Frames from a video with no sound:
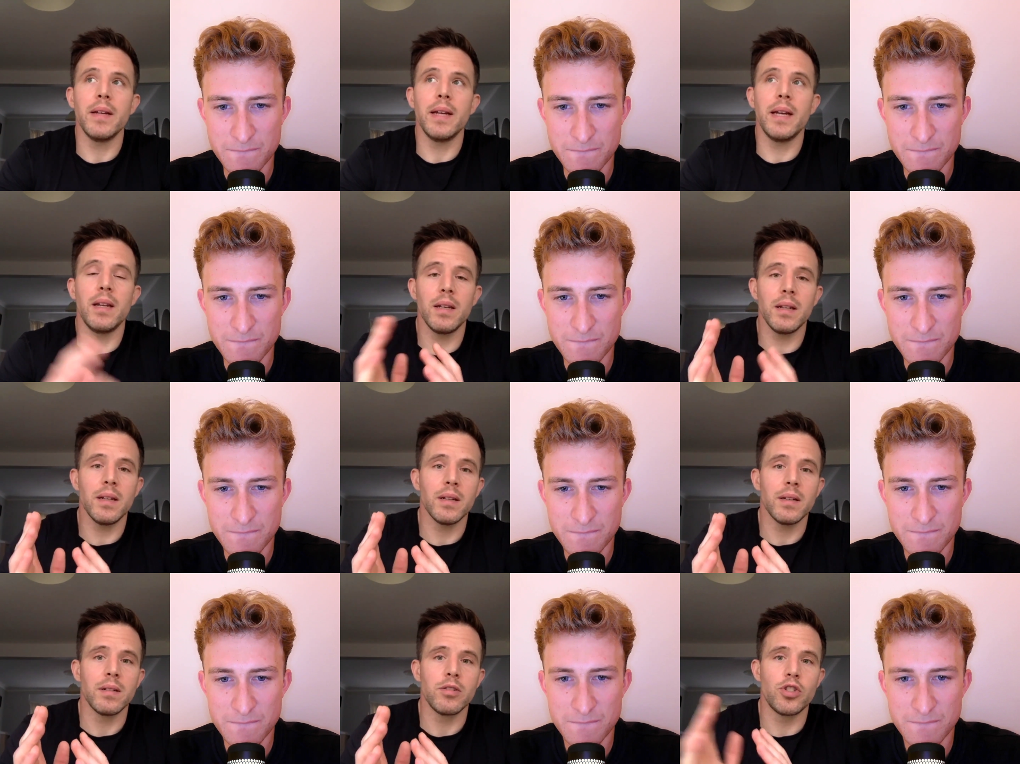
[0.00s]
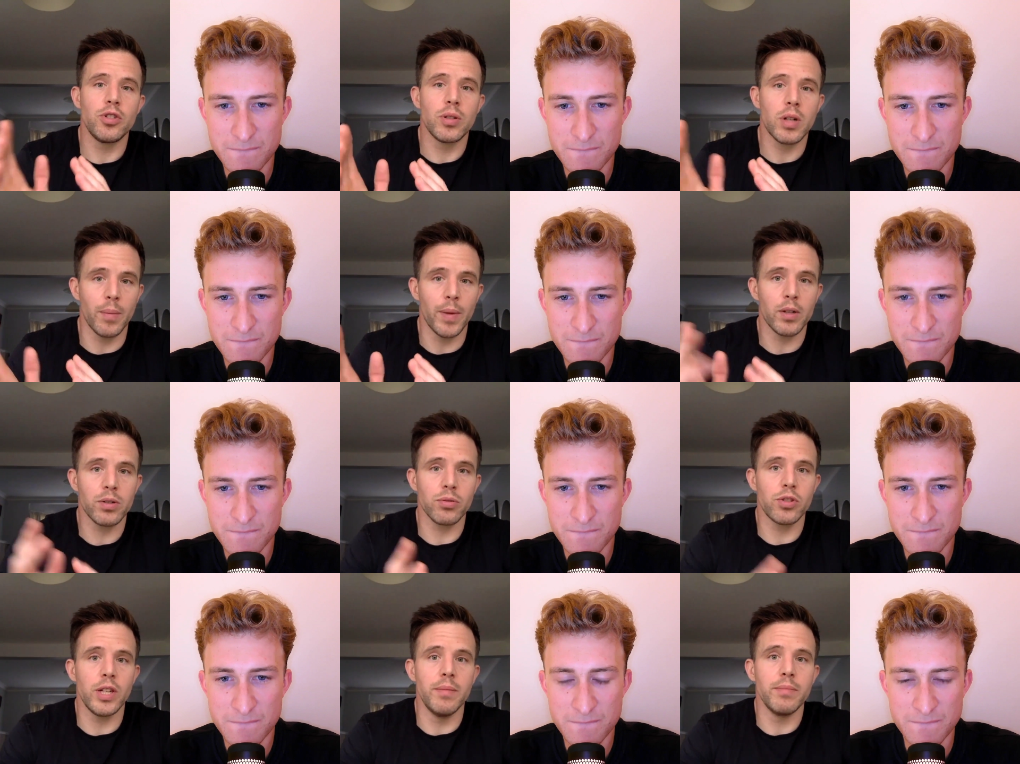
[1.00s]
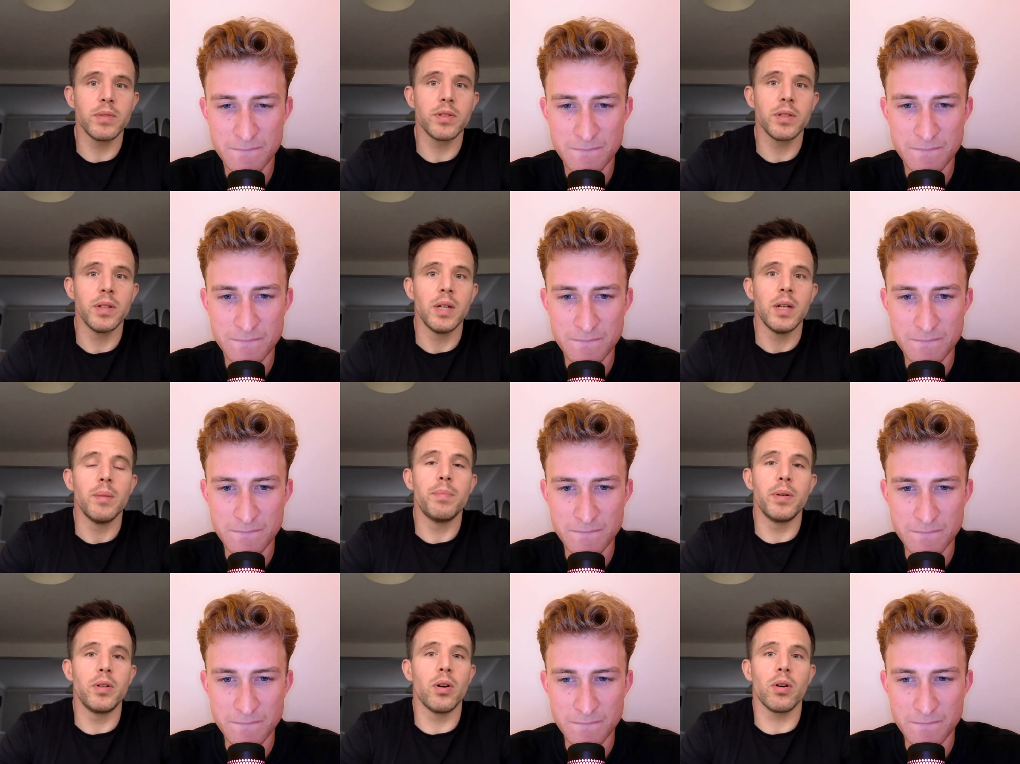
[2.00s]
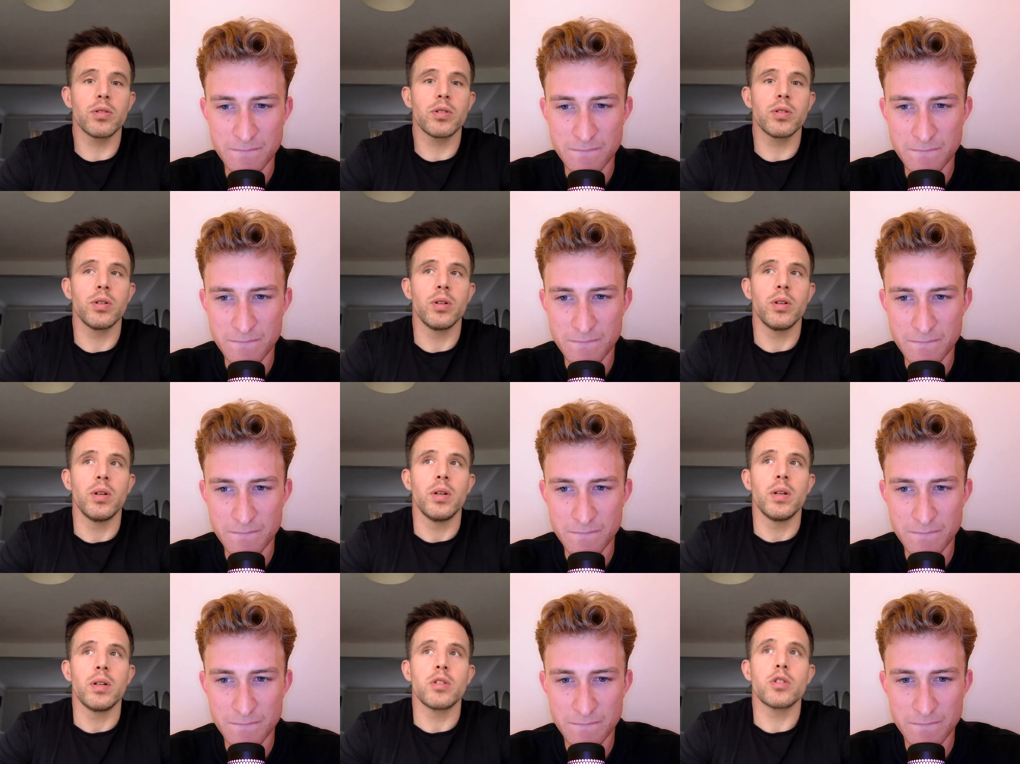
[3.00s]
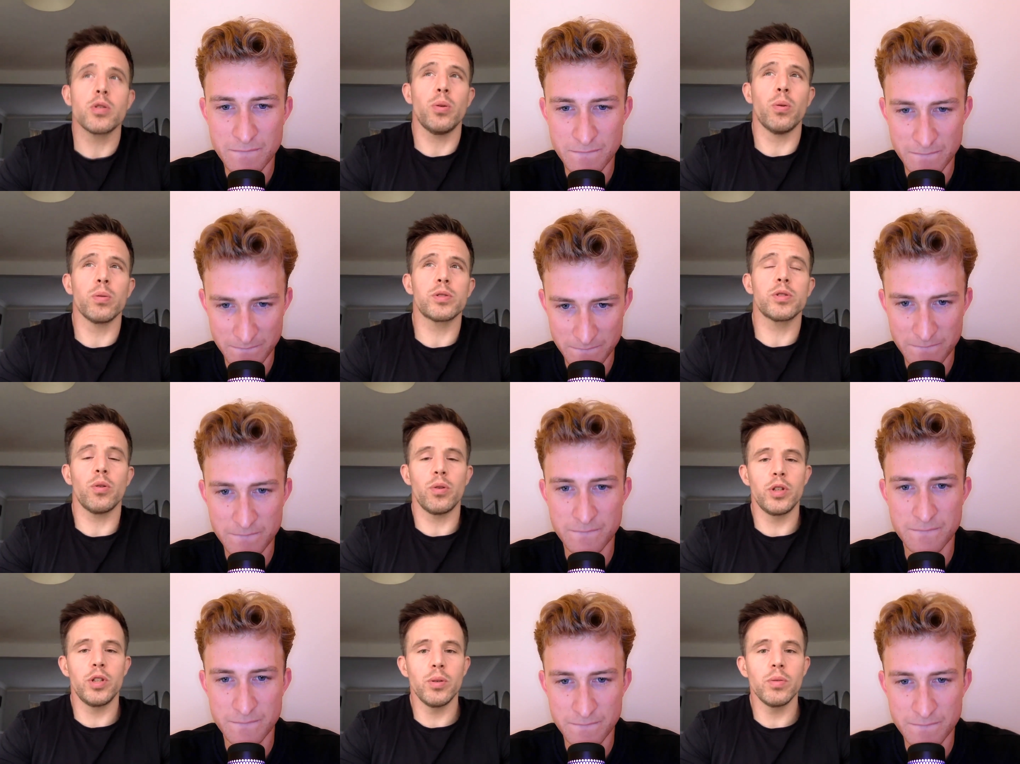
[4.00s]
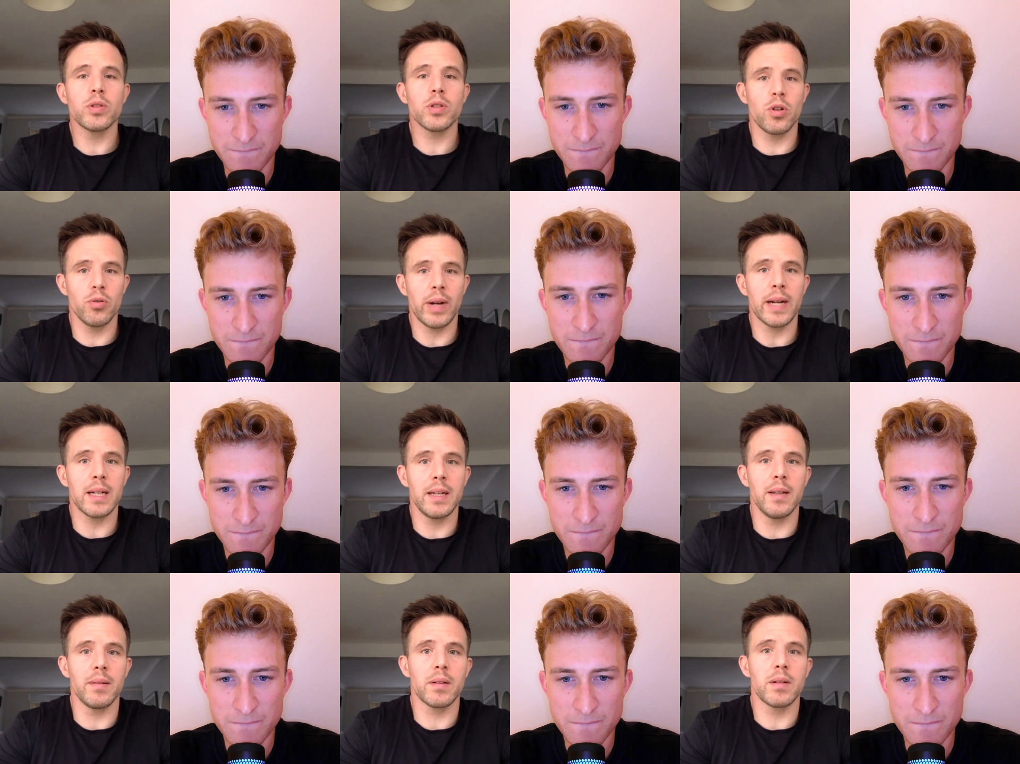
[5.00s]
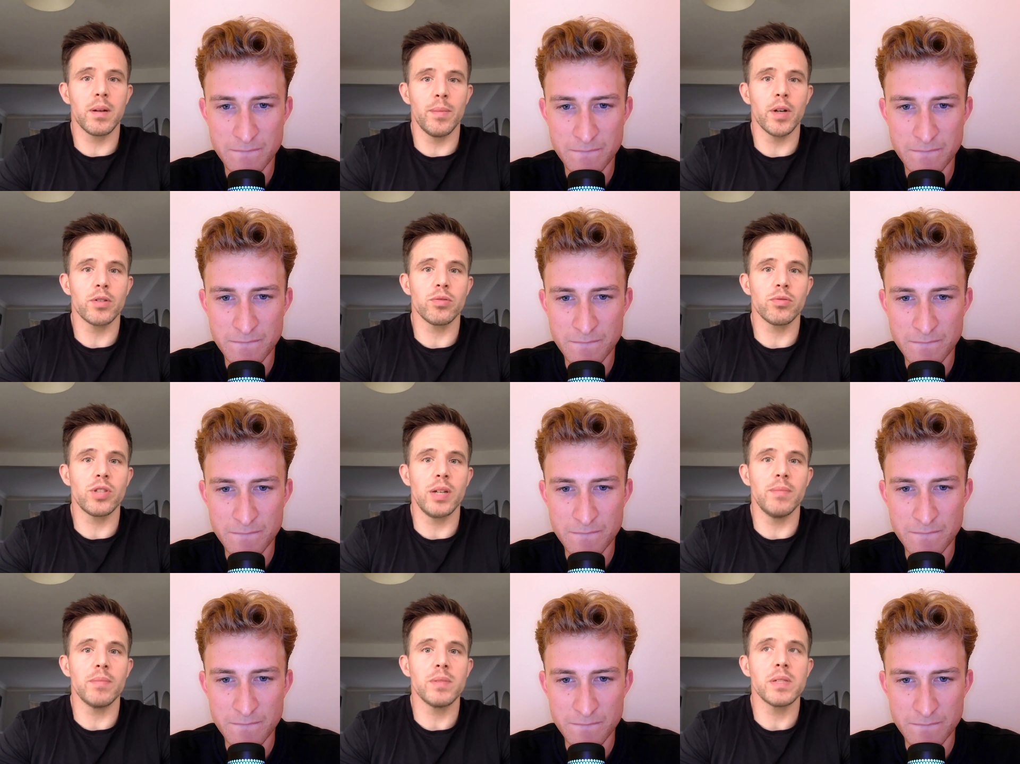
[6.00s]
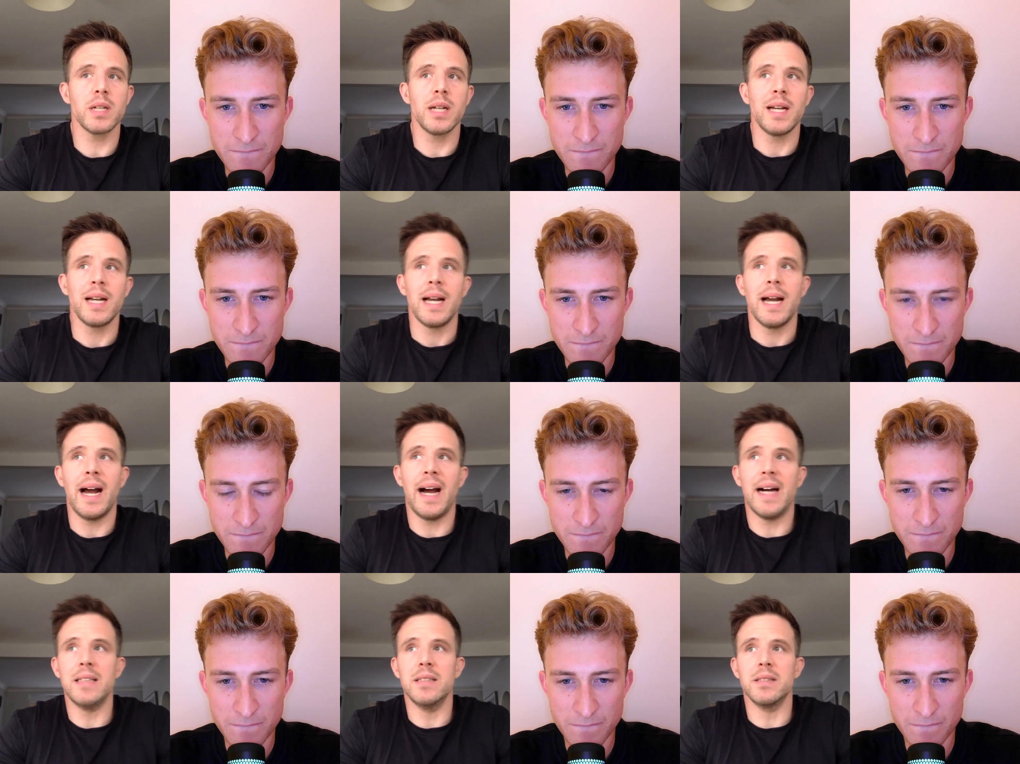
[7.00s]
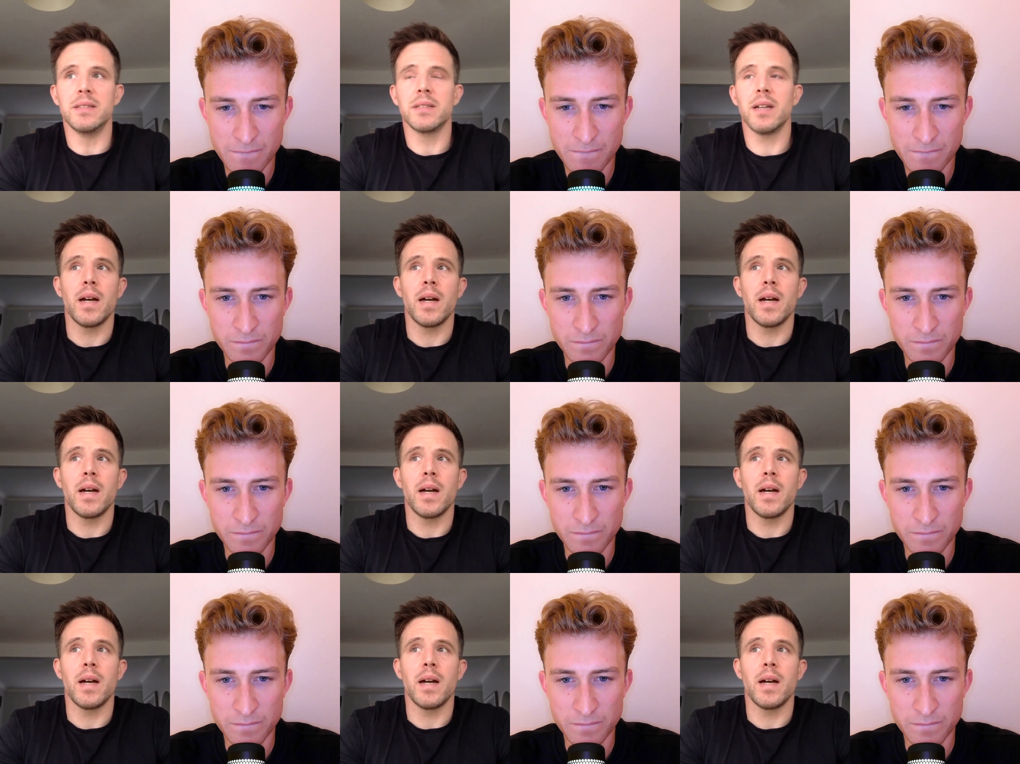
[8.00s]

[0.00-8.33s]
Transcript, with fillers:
Speaker 1: in commercial gyms, but not taught or used correctly in commercial gyms. And